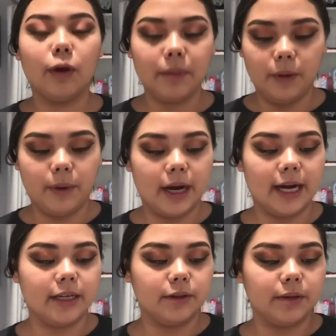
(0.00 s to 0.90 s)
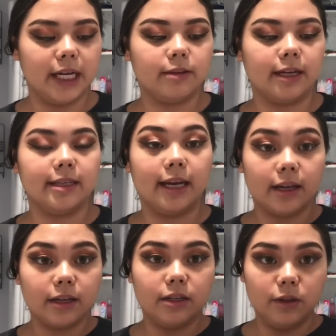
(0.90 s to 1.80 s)
normally what I do is I
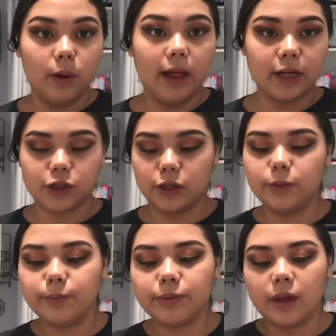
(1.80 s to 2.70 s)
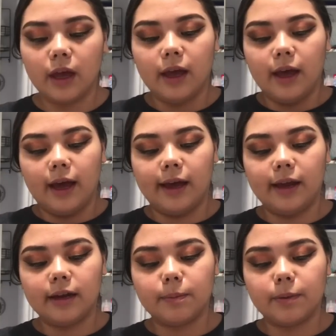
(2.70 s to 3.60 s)
take Duo lash glue
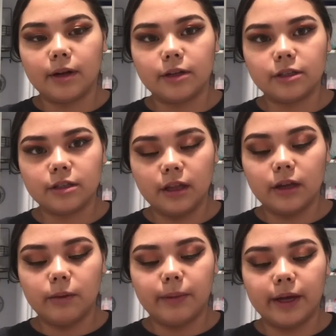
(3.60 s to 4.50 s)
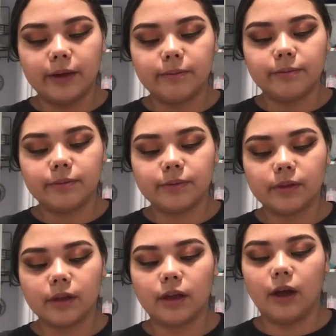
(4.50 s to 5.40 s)
and I put just a little bit
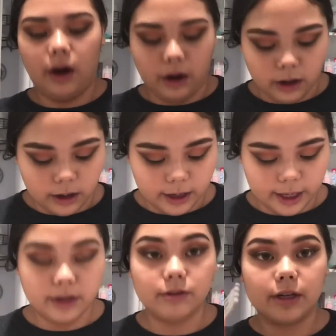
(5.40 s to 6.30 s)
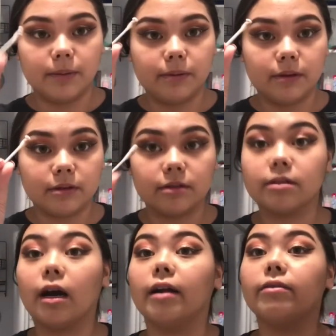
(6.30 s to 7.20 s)
on a Q-tip. This is
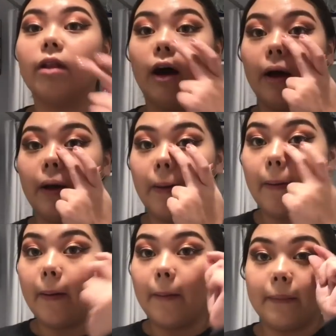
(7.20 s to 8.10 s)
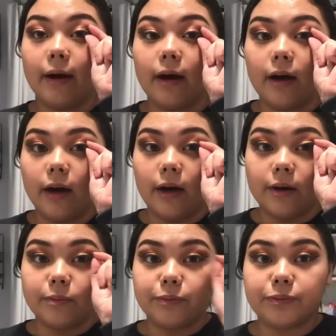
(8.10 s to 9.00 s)
kind of a lot, but
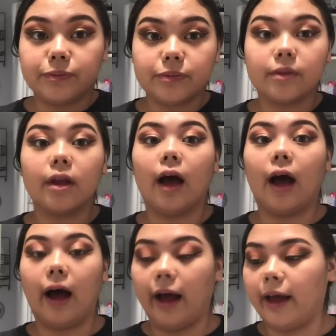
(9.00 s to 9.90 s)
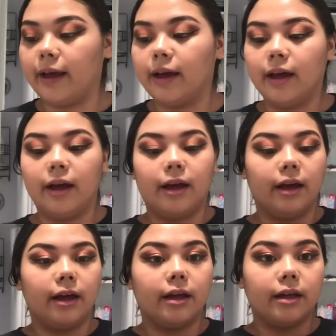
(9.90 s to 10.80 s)
I
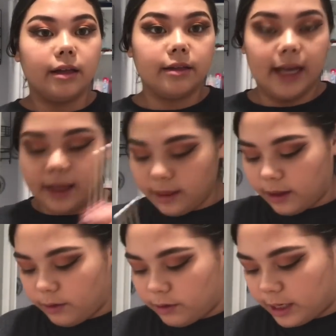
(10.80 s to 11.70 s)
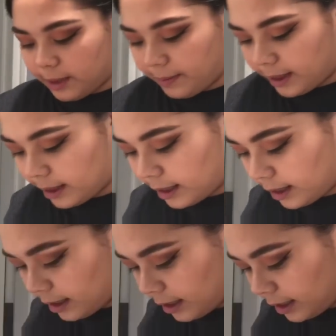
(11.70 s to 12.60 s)
take the Q-tip and
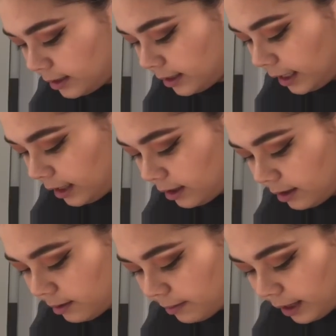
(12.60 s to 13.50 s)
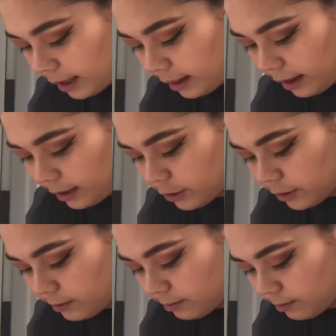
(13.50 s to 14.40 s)
then I take my eyelash